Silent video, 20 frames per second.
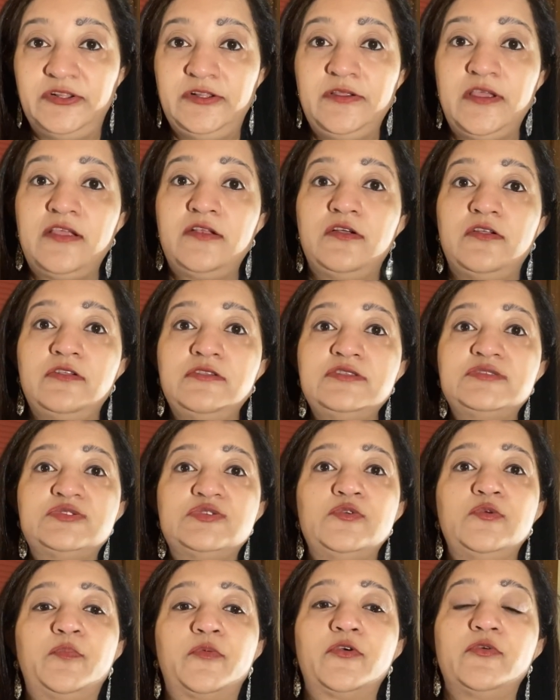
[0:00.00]
and also
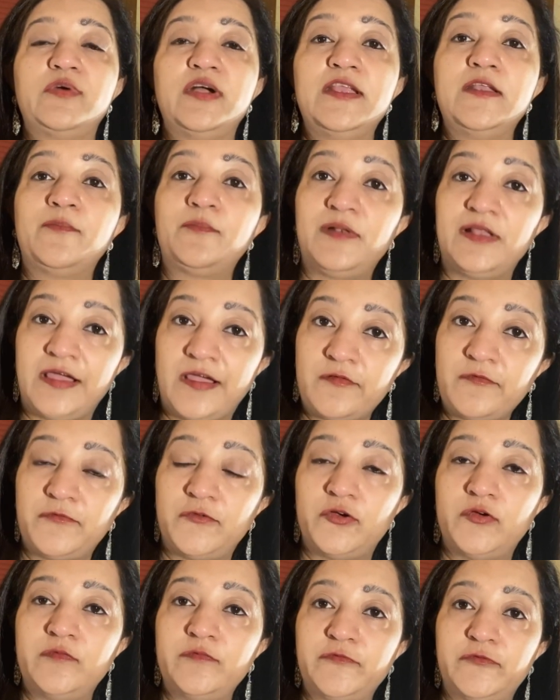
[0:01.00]
provide a
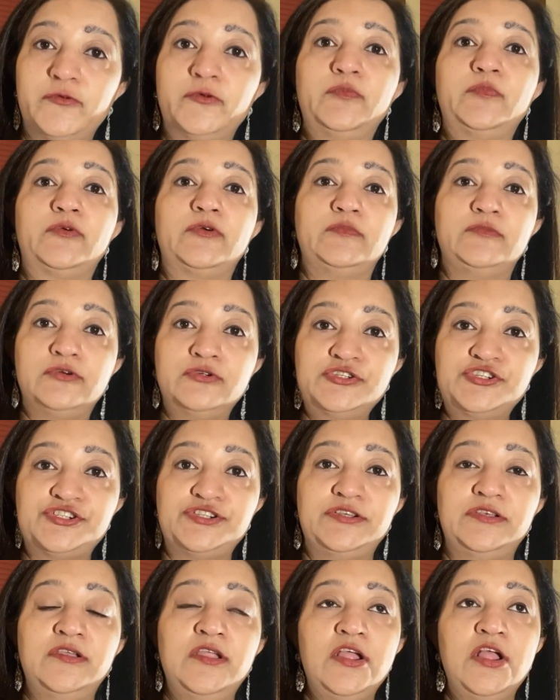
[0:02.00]
platform for
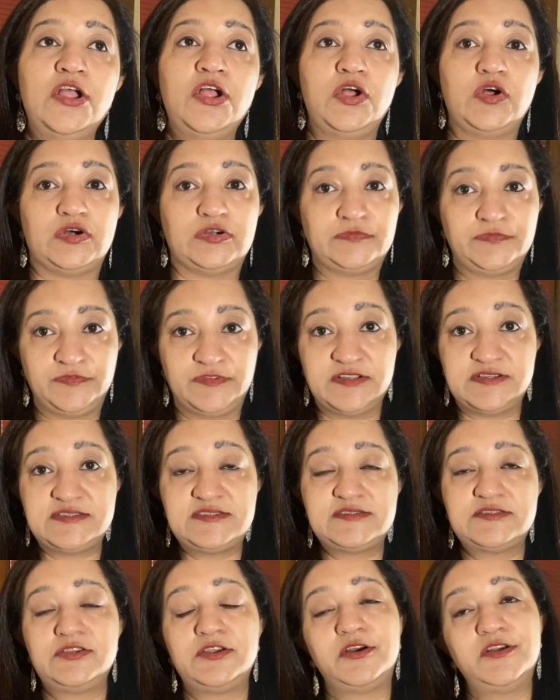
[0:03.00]
promotion of this,
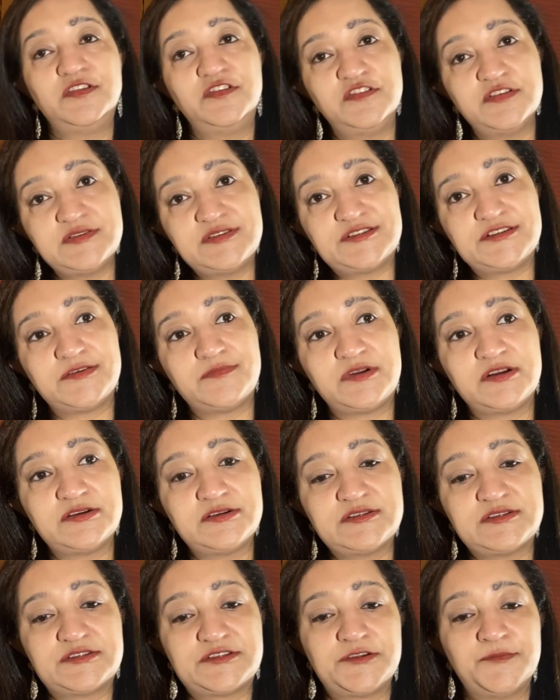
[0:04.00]
not just
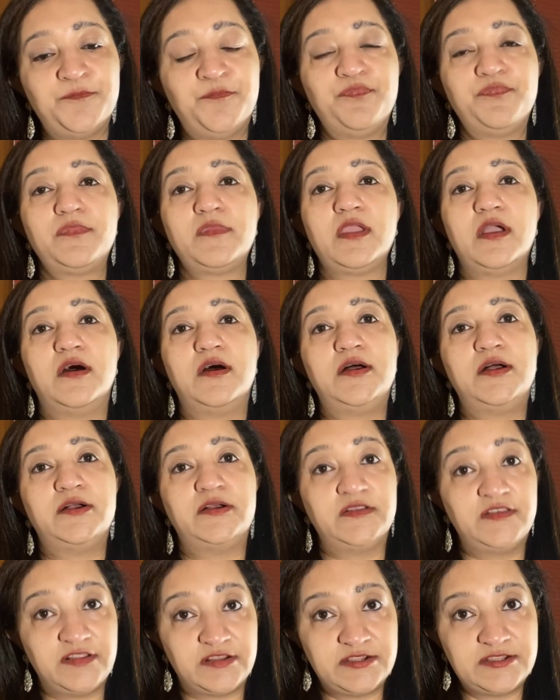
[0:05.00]
amongst
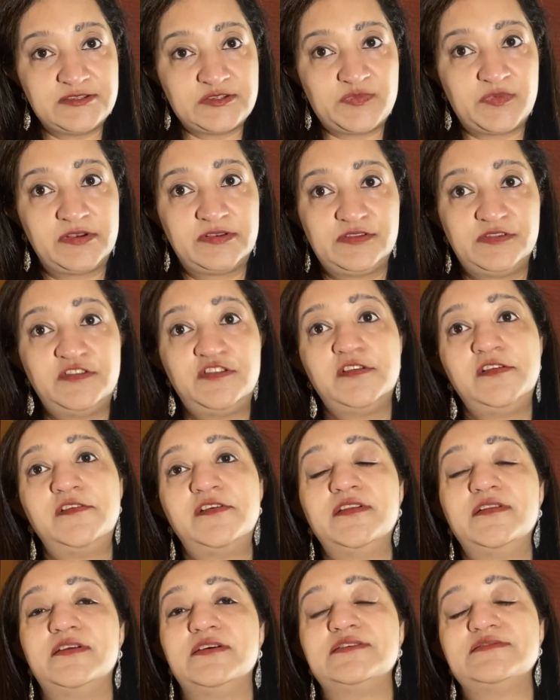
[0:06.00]
adults, but
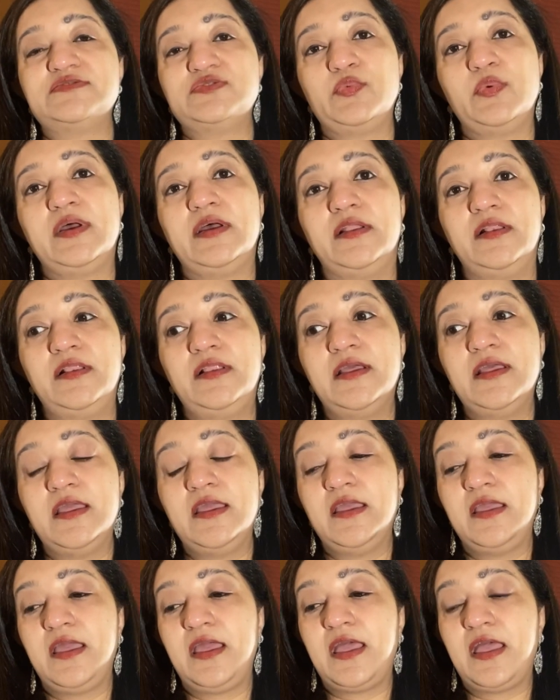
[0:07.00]
children as well.
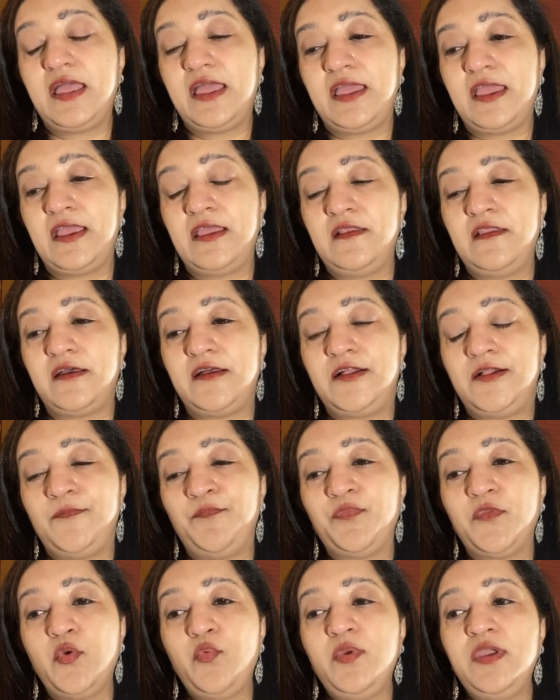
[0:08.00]
And
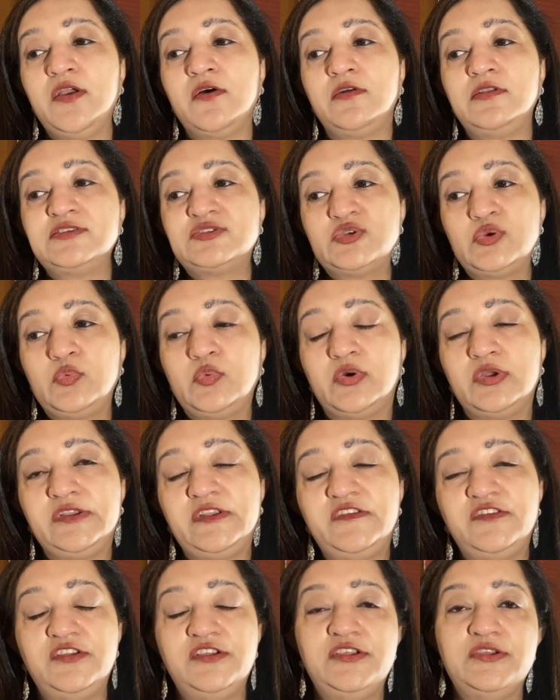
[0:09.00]
we also wanted
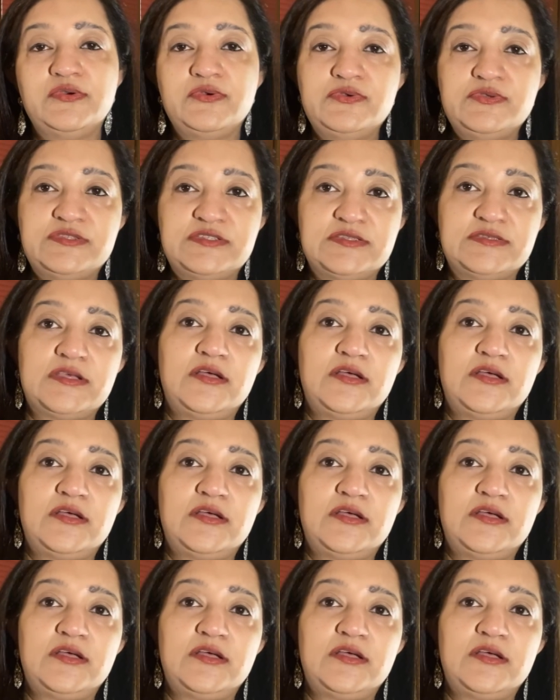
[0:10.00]
to use